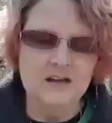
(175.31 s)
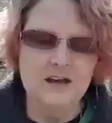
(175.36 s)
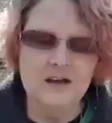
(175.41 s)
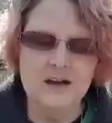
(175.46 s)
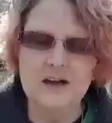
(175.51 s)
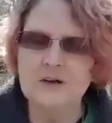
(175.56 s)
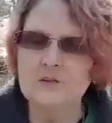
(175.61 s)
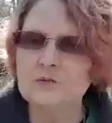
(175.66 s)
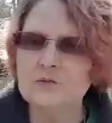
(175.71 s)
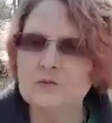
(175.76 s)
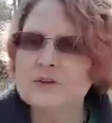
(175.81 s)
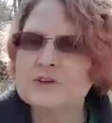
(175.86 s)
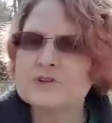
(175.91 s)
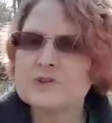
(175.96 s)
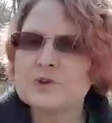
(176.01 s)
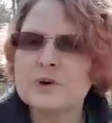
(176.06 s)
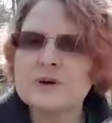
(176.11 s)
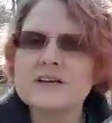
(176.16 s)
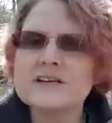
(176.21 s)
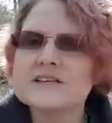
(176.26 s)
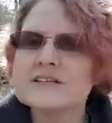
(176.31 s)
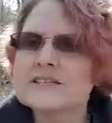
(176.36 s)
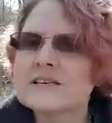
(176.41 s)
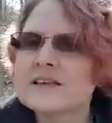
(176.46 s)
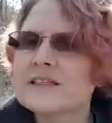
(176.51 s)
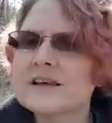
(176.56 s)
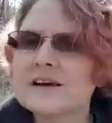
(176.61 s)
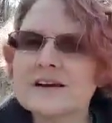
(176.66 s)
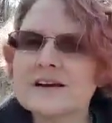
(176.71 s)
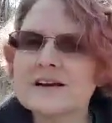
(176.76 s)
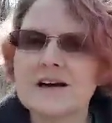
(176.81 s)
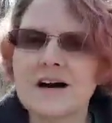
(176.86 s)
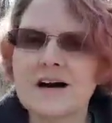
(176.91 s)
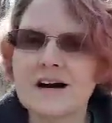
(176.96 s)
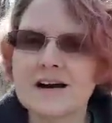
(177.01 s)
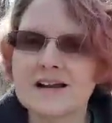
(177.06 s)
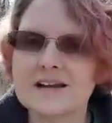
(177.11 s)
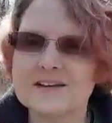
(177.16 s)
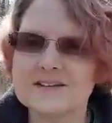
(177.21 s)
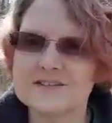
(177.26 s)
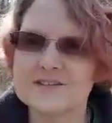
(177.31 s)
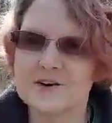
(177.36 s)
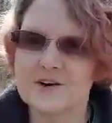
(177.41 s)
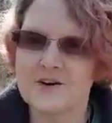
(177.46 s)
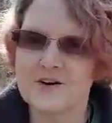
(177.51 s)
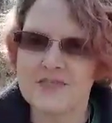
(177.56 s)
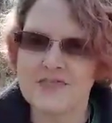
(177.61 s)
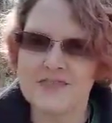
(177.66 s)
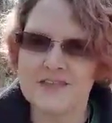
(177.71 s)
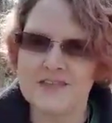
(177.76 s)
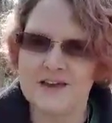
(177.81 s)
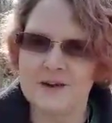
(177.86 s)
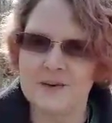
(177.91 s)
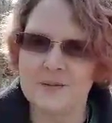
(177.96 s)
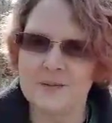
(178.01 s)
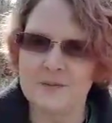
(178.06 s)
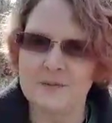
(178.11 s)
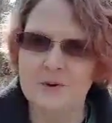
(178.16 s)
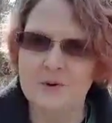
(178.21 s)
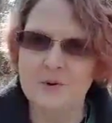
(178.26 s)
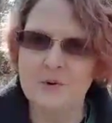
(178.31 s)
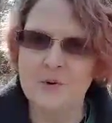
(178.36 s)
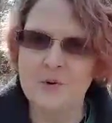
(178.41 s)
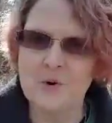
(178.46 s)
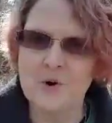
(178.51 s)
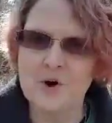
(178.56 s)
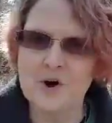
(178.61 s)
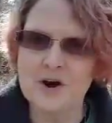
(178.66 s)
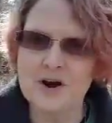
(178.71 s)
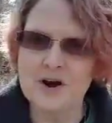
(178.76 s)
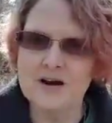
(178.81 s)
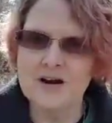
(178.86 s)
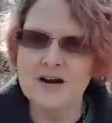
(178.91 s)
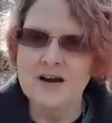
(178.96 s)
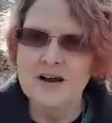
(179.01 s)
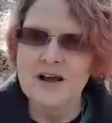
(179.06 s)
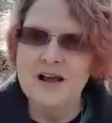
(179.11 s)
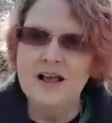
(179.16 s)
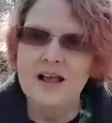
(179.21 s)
rejoice in the goddess on them, or